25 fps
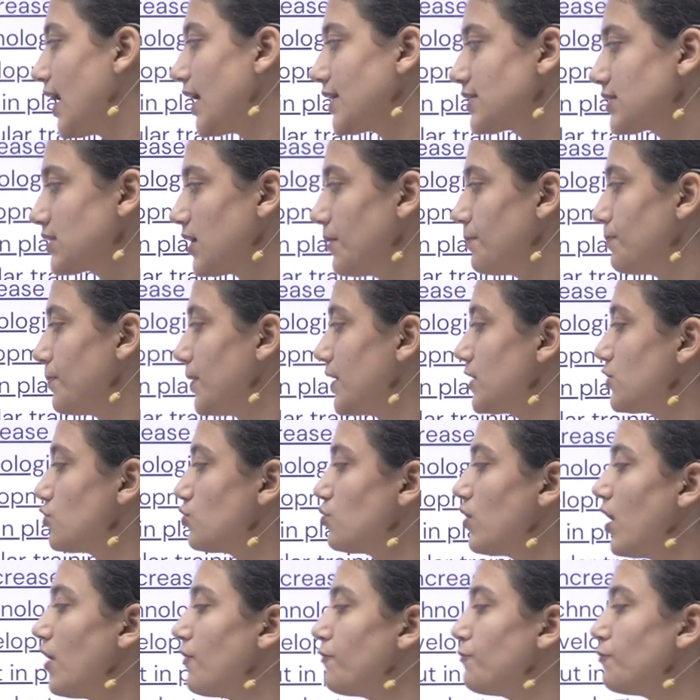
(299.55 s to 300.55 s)
as compared
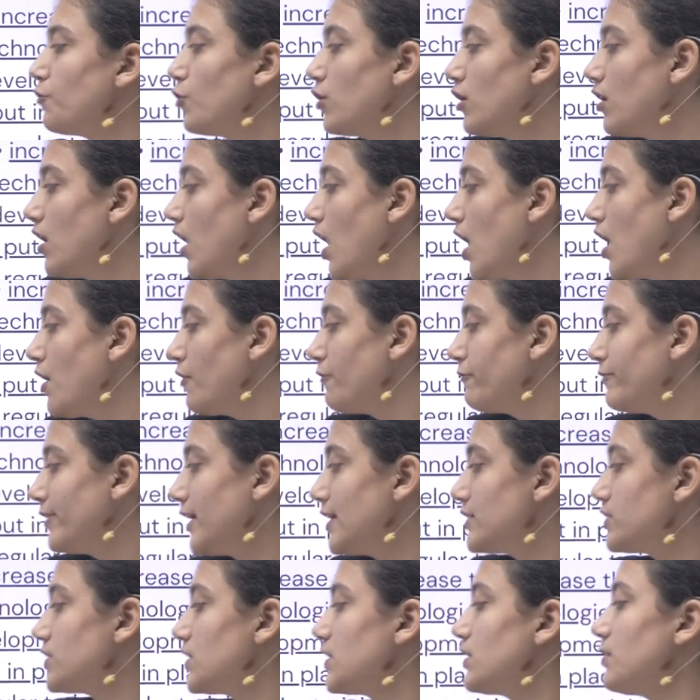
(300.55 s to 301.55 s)
to a
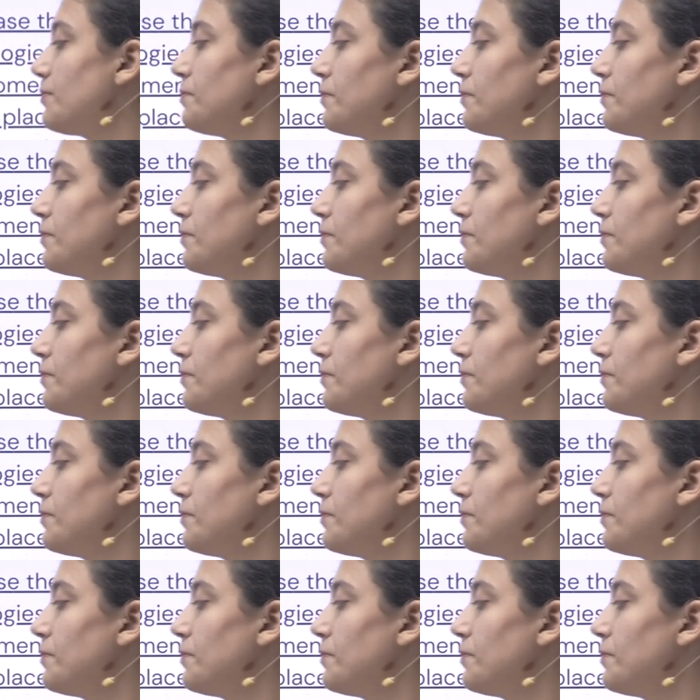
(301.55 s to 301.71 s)
full-fledged